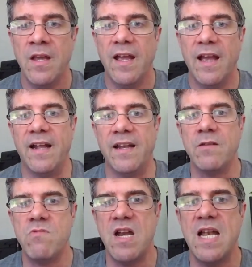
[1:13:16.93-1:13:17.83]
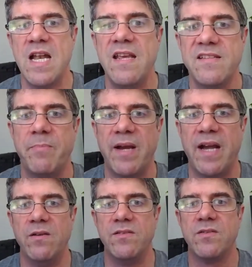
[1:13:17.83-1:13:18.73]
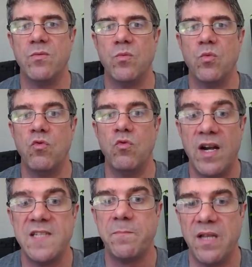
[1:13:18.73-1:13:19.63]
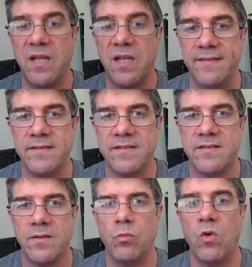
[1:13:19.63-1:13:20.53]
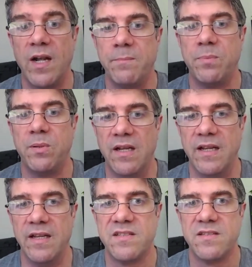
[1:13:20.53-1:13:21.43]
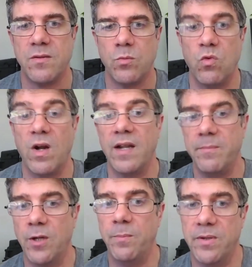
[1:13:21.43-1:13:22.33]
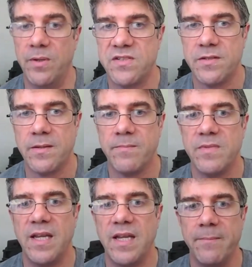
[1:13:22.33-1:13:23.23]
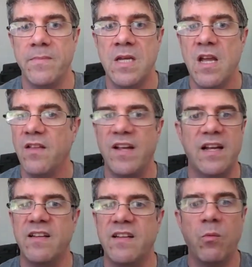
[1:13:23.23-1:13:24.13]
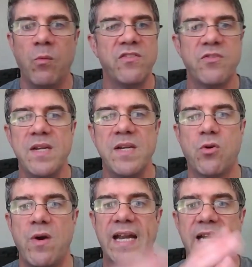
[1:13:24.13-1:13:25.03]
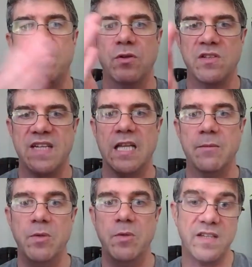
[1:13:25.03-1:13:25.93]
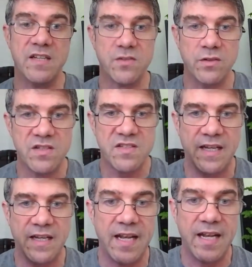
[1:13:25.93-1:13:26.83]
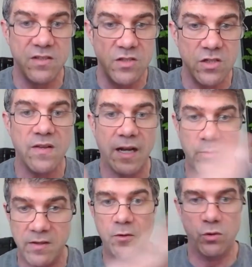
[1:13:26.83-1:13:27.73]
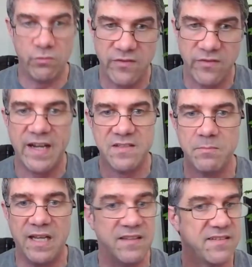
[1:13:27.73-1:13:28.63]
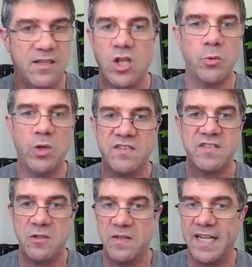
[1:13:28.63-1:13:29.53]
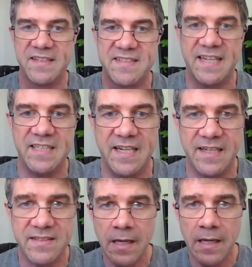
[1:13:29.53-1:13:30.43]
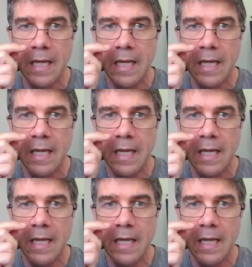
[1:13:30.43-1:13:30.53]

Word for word: And it really is about right plant, right place, right purpose. Yeah, that once we crack those elements, and it's understanding how to do that with the four hundred thousand plants, a lot of work to do in the next ten years.